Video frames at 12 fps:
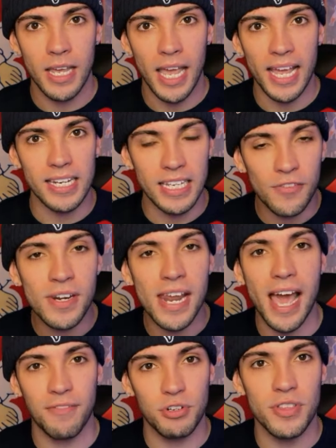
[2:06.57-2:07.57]
And even
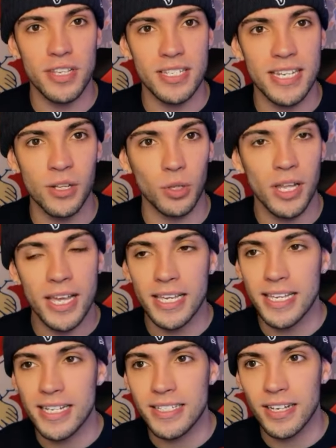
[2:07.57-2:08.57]
after this deal,
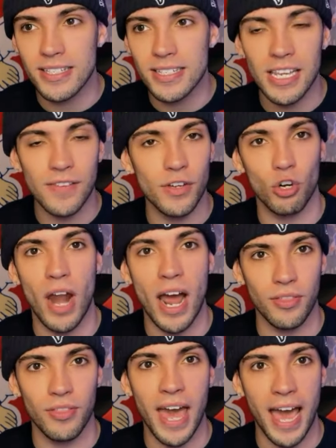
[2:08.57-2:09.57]
he doesn't even crack
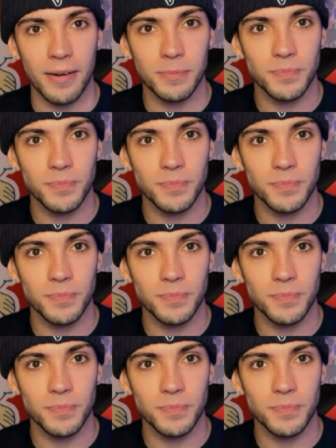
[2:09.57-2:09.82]
that.